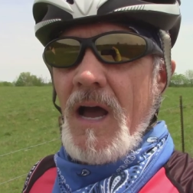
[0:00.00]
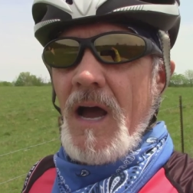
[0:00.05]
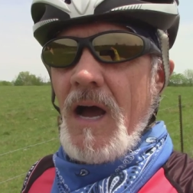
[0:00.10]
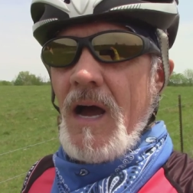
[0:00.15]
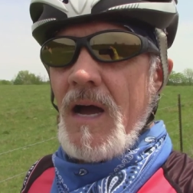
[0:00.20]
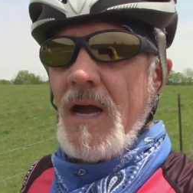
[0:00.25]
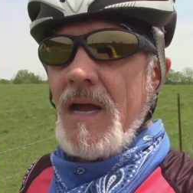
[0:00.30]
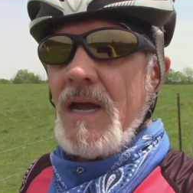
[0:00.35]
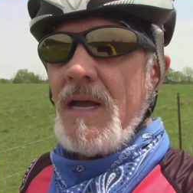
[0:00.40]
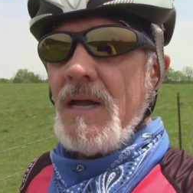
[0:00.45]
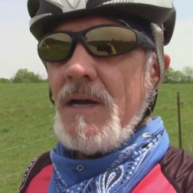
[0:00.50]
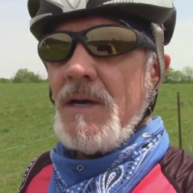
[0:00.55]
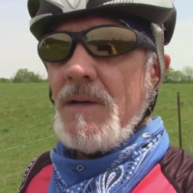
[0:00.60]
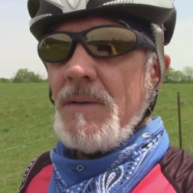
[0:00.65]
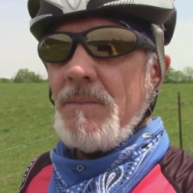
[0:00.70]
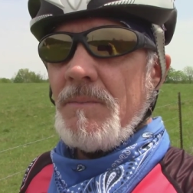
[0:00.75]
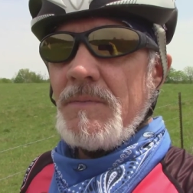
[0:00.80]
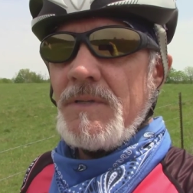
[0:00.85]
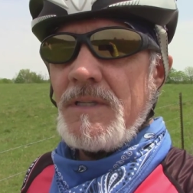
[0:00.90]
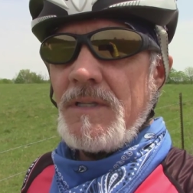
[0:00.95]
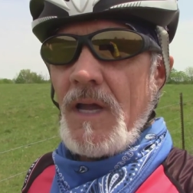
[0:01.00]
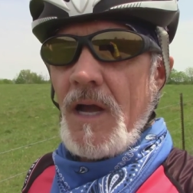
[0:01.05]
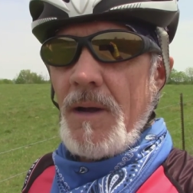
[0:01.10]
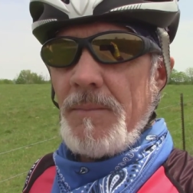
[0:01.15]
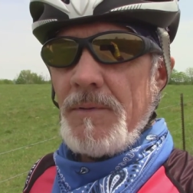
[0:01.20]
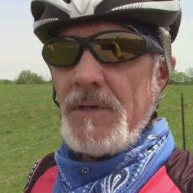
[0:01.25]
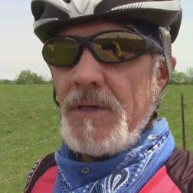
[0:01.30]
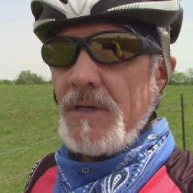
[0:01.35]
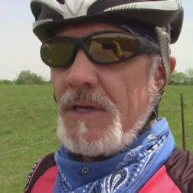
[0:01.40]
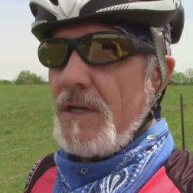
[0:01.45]
I am
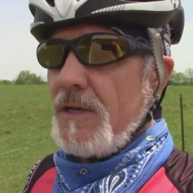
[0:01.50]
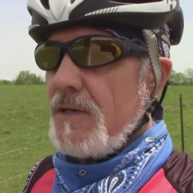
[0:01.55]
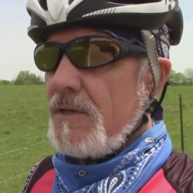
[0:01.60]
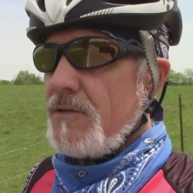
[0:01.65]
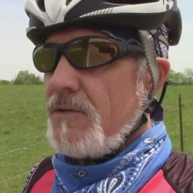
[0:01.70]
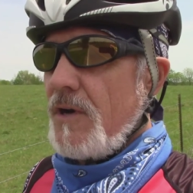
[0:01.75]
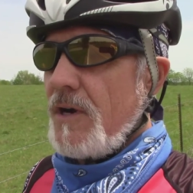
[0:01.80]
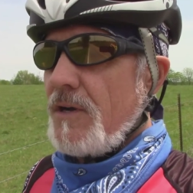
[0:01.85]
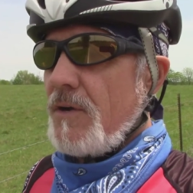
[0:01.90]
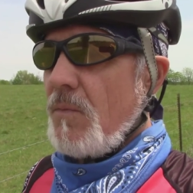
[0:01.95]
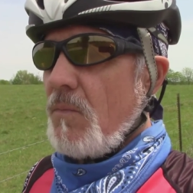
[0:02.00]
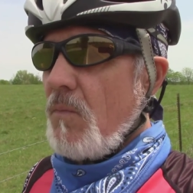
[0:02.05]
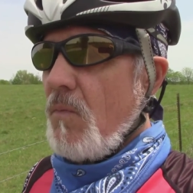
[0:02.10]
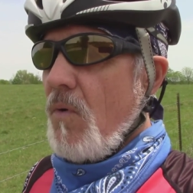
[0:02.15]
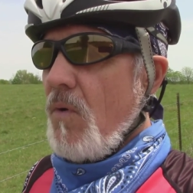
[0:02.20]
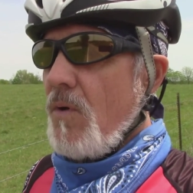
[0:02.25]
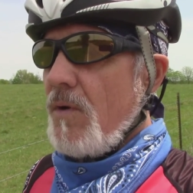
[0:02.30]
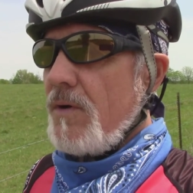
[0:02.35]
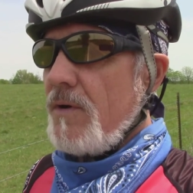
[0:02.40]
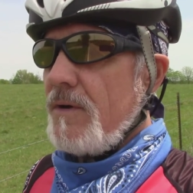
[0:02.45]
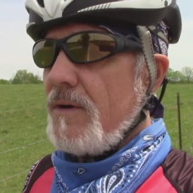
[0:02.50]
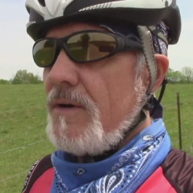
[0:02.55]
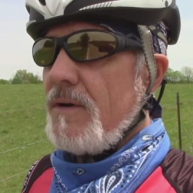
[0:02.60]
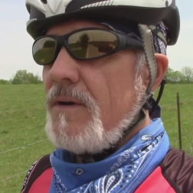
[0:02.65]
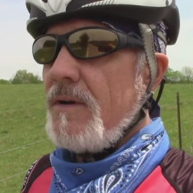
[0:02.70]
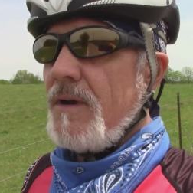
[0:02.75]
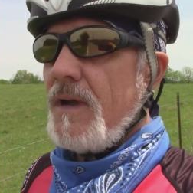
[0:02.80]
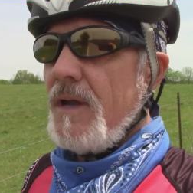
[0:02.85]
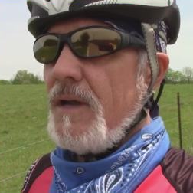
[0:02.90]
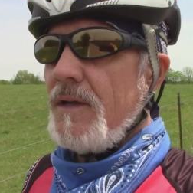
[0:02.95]
stopping to get a drink of water,
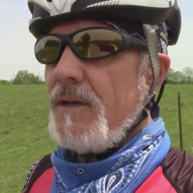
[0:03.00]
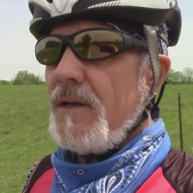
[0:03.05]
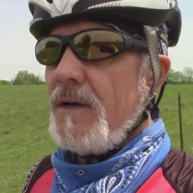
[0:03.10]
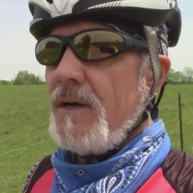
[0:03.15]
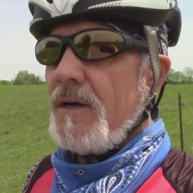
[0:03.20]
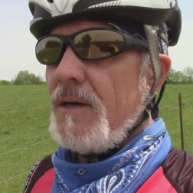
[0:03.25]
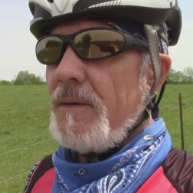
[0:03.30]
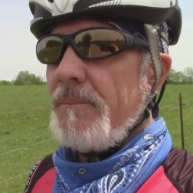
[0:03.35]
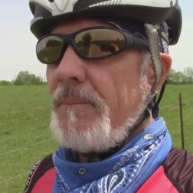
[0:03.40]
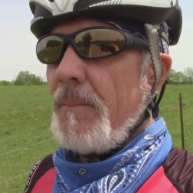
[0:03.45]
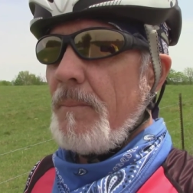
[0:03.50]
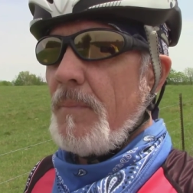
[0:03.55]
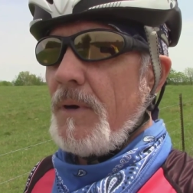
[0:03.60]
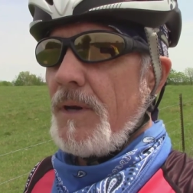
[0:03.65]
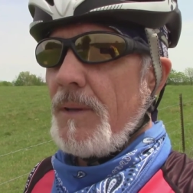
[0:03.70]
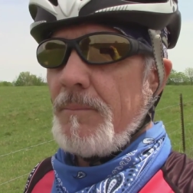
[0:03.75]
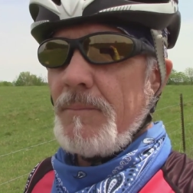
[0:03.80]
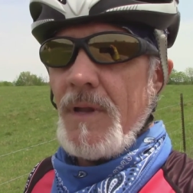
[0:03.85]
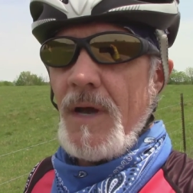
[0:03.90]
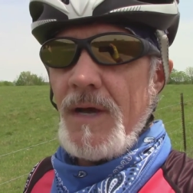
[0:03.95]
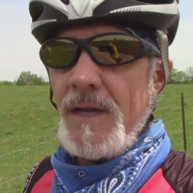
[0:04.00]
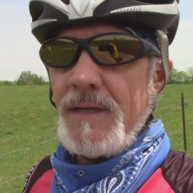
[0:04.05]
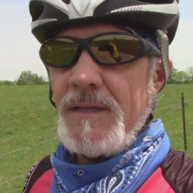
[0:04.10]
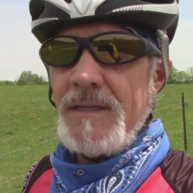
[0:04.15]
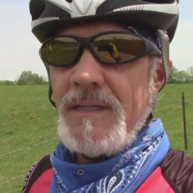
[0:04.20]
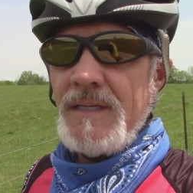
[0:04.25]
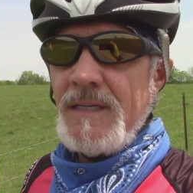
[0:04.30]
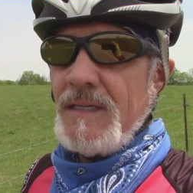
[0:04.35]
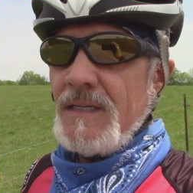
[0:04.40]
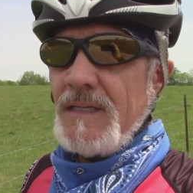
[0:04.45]
and but I'm not
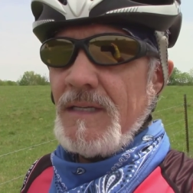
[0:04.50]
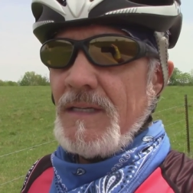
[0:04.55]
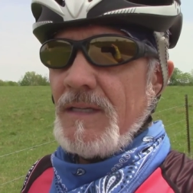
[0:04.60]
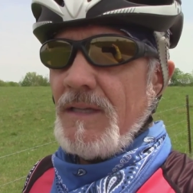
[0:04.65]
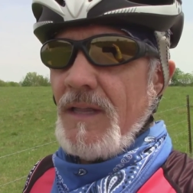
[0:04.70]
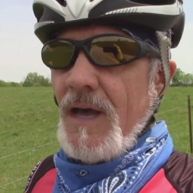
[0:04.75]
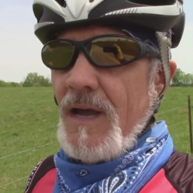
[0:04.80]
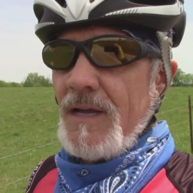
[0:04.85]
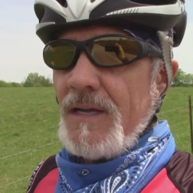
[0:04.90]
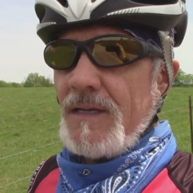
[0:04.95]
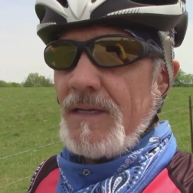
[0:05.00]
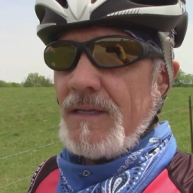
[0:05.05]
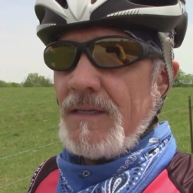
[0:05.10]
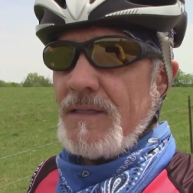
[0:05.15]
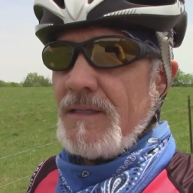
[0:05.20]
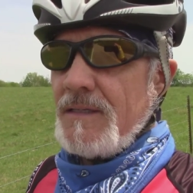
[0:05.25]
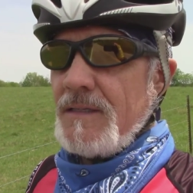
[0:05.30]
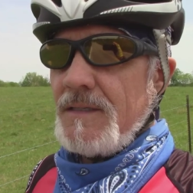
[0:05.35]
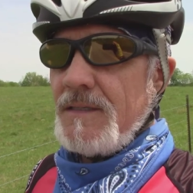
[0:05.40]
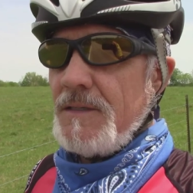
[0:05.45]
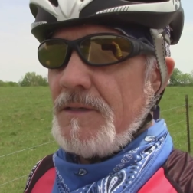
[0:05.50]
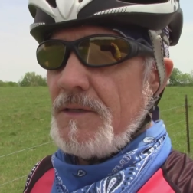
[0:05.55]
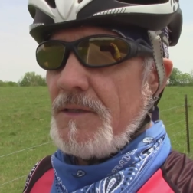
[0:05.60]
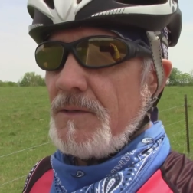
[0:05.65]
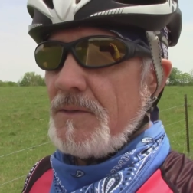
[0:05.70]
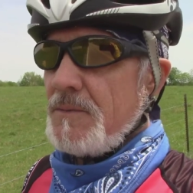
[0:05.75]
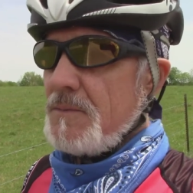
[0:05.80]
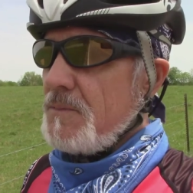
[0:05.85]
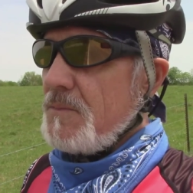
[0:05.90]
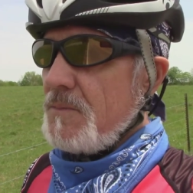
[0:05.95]
like, you
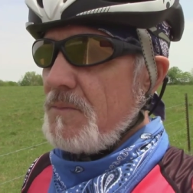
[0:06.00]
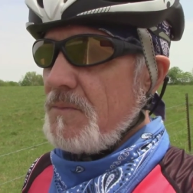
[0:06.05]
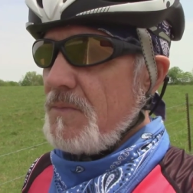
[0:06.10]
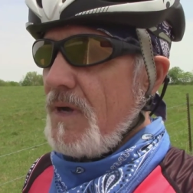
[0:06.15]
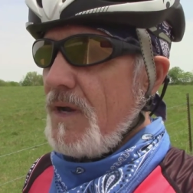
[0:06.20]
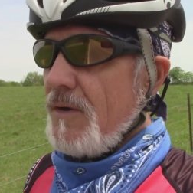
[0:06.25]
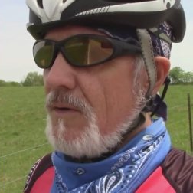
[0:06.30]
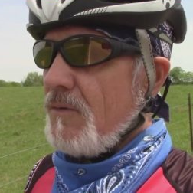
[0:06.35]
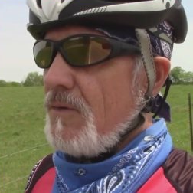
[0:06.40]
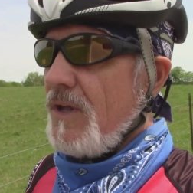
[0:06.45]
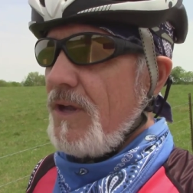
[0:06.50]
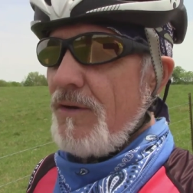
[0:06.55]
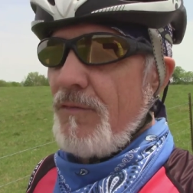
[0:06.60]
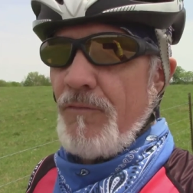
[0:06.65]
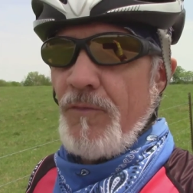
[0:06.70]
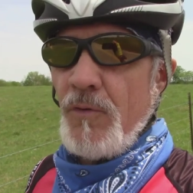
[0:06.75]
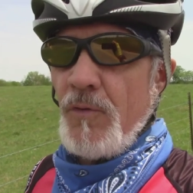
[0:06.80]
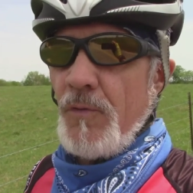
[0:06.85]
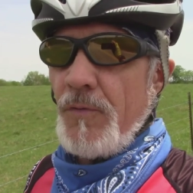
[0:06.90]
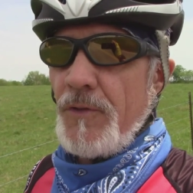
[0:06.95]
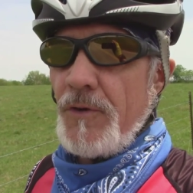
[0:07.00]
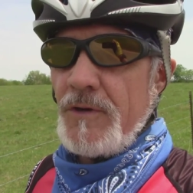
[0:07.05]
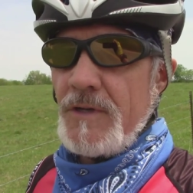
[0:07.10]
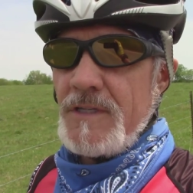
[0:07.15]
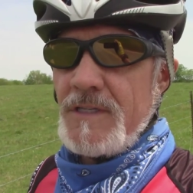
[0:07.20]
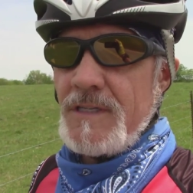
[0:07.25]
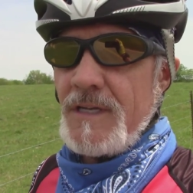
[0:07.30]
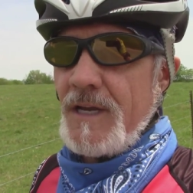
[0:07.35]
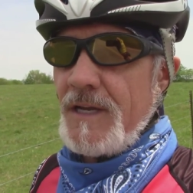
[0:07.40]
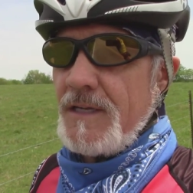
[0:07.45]
know, I don't let a full 30
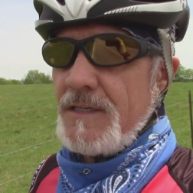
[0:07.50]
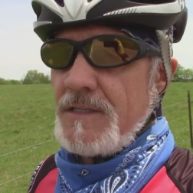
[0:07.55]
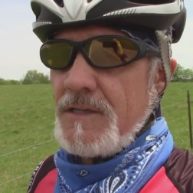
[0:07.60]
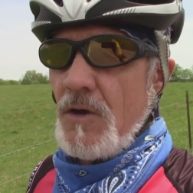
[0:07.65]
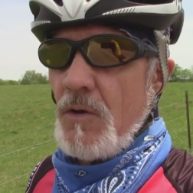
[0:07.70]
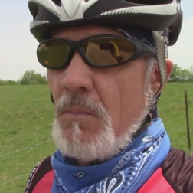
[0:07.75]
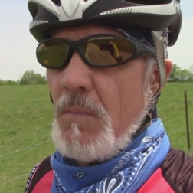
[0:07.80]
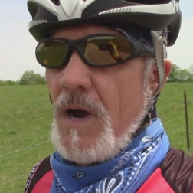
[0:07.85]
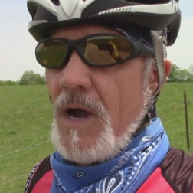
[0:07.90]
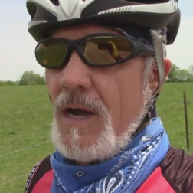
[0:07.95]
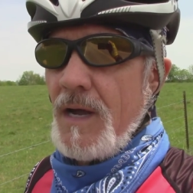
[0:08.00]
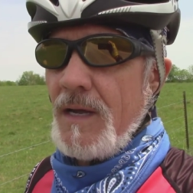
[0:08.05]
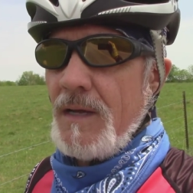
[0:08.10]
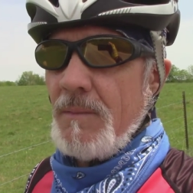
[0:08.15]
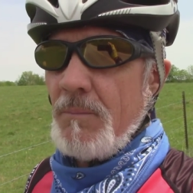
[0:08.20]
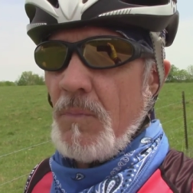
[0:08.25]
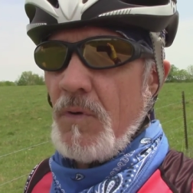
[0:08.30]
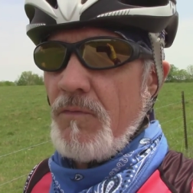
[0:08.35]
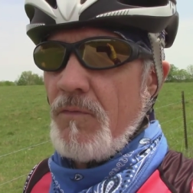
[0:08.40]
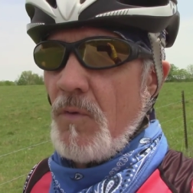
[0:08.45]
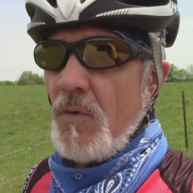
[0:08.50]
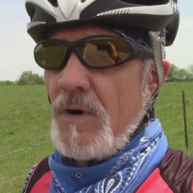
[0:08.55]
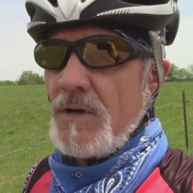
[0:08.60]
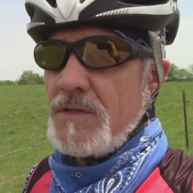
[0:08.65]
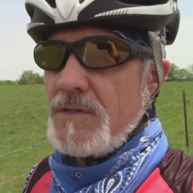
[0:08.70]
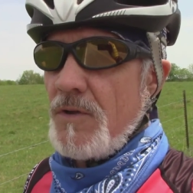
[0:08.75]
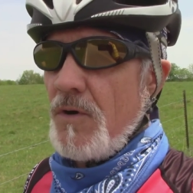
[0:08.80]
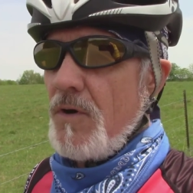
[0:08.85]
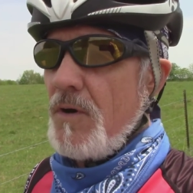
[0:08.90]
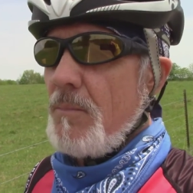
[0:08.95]
seconds go by before I
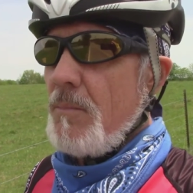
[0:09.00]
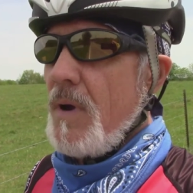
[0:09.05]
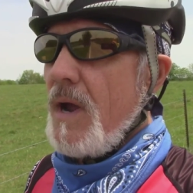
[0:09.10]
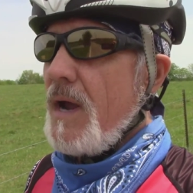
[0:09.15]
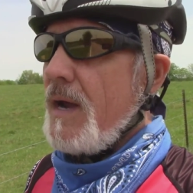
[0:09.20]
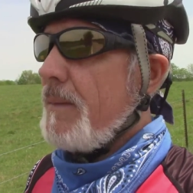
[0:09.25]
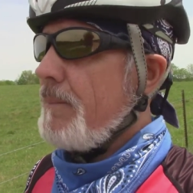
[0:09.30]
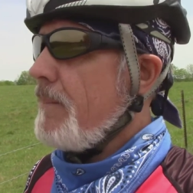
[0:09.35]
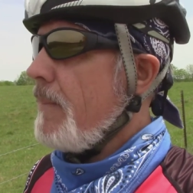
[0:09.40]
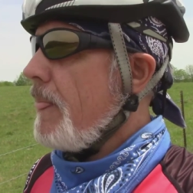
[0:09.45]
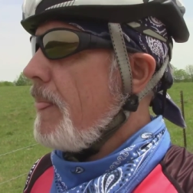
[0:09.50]
start back.